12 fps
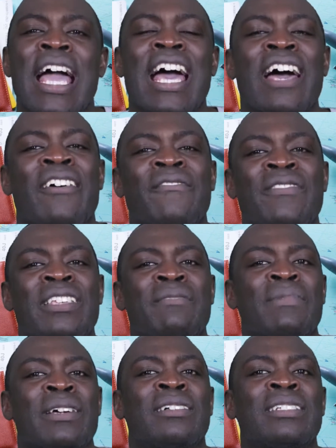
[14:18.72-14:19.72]
have the
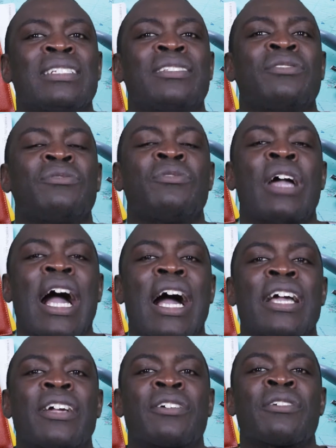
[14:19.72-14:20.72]
ability to
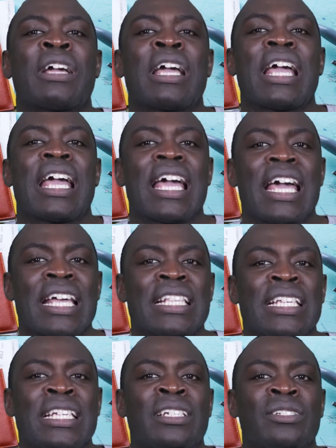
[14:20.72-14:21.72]
hire
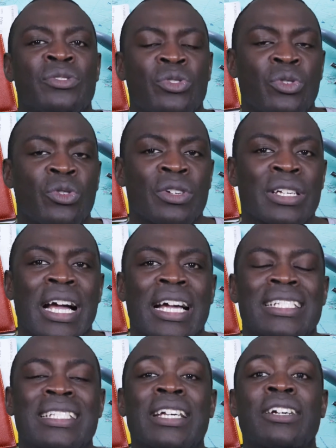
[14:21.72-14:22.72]
any tour
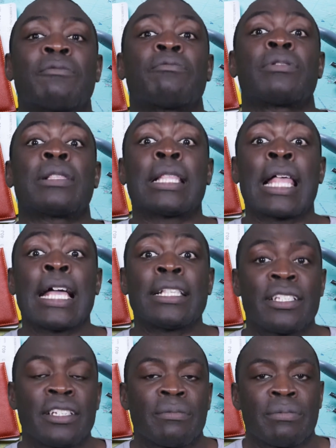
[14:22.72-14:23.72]
guides. There are
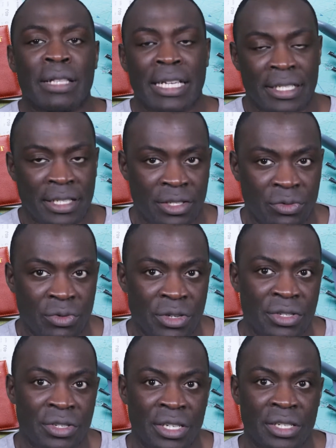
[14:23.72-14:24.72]
plenty of places where
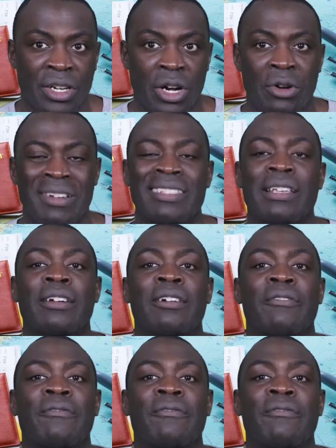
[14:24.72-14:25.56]
you could go, and they are